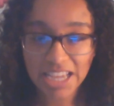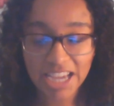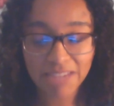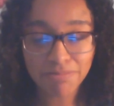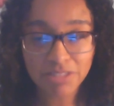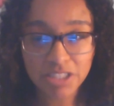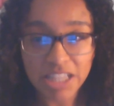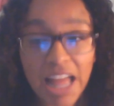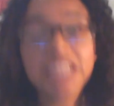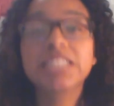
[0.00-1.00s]
I'm
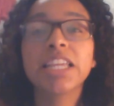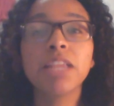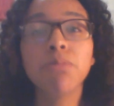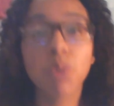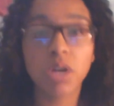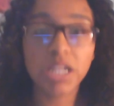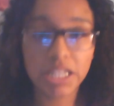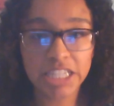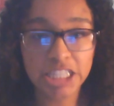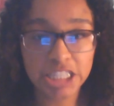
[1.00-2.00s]
glad it's getting more
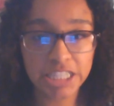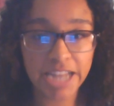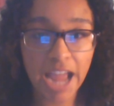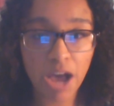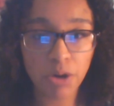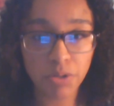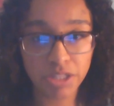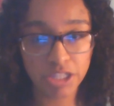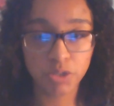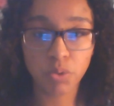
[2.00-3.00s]
attention now in the
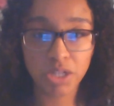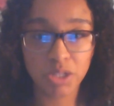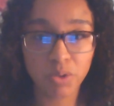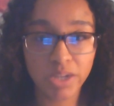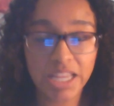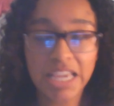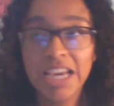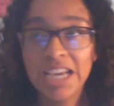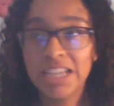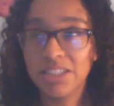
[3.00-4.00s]
year 2020
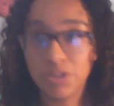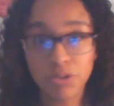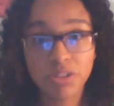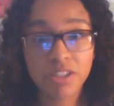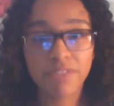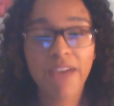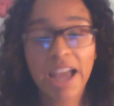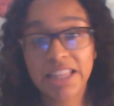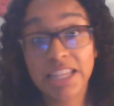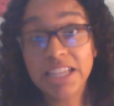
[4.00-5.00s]
due to the fact
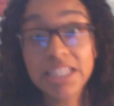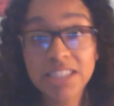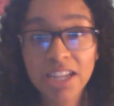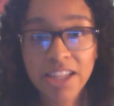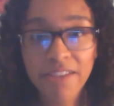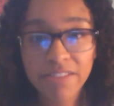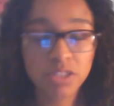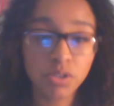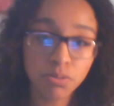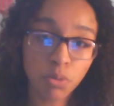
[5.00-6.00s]
that it is on Netflix, so